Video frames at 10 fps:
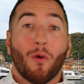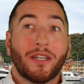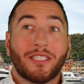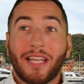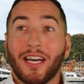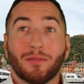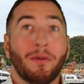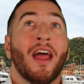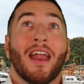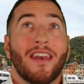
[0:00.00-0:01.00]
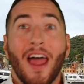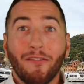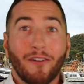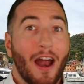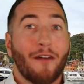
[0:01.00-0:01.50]
which salesmen
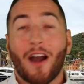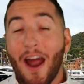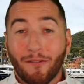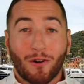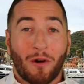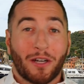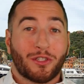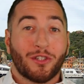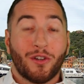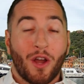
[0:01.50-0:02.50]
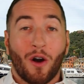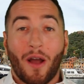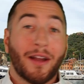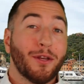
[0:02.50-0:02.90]
never ever want you to know,